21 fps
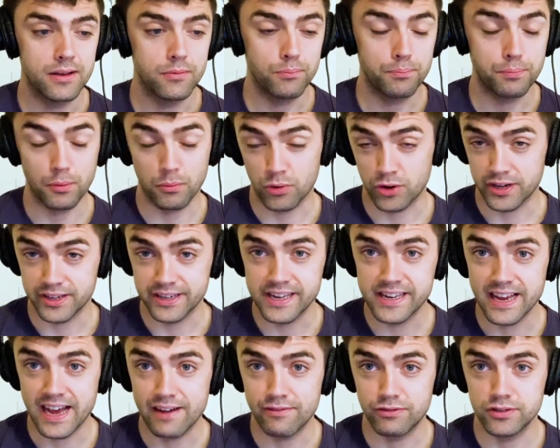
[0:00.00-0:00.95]
but what I did
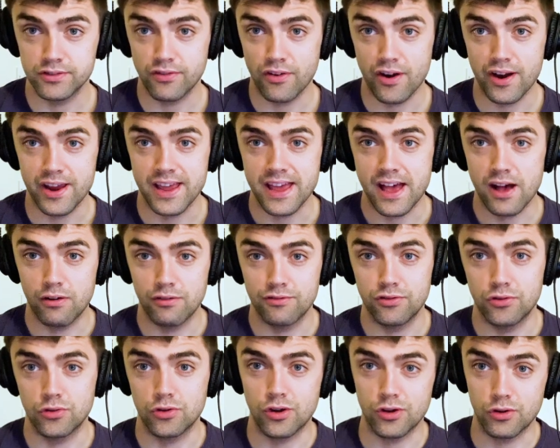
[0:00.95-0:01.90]
have was a very
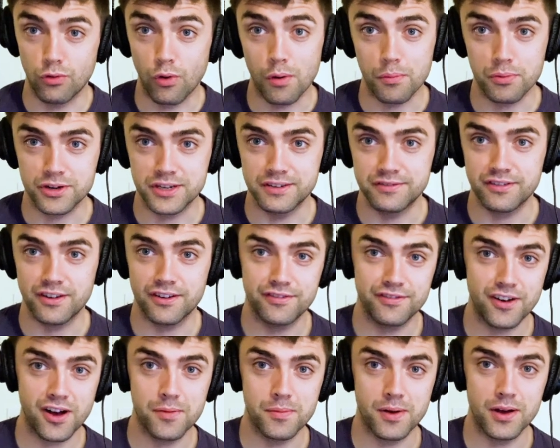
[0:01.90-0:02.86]
helpful cooperative
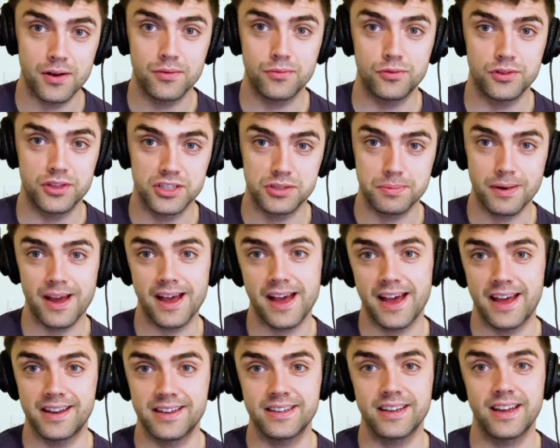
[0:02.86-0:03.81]
farmer with a spare
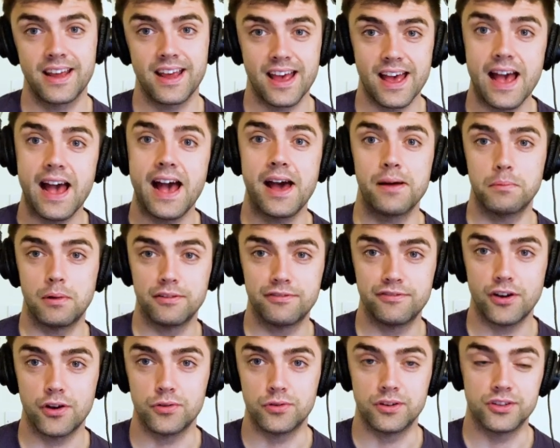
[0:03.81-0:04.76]
hand and my
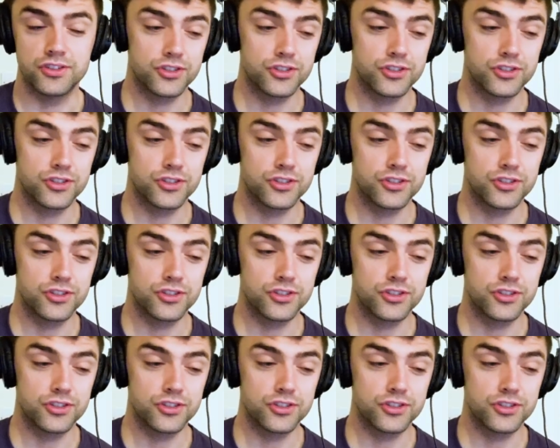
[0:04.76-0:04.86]
phone.